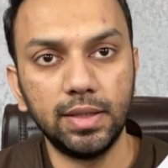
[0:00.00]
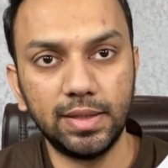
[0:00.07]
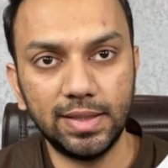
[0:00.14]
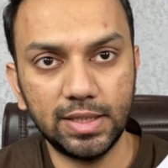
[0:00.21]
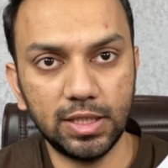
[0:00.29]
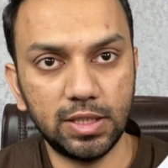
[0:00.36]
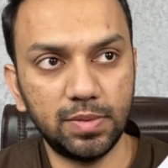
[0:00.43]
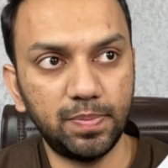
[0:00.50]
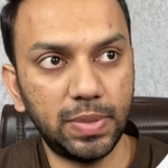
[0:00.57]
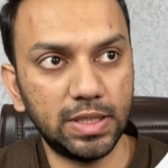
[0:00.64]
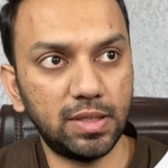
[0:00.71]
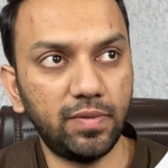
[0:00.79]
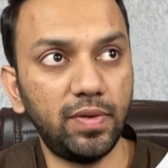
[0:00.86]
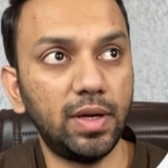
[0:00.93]
there is a
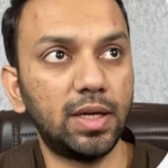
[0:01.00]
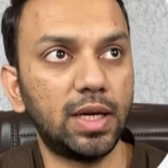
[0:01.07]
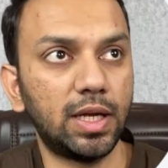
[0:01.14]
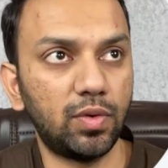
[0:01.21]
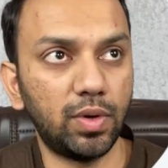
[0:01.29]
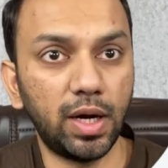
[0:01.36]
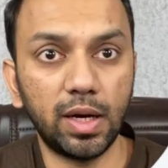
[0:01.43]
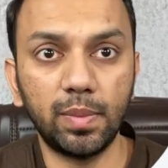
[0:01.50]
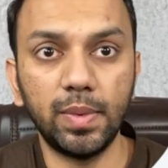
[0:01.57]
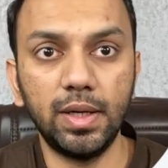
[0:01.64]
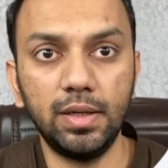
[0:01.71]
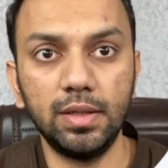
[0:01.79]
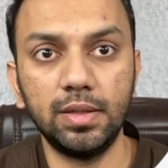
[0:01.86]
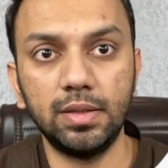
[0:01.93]
specific
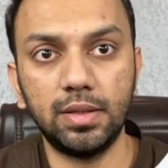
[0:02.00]
requirement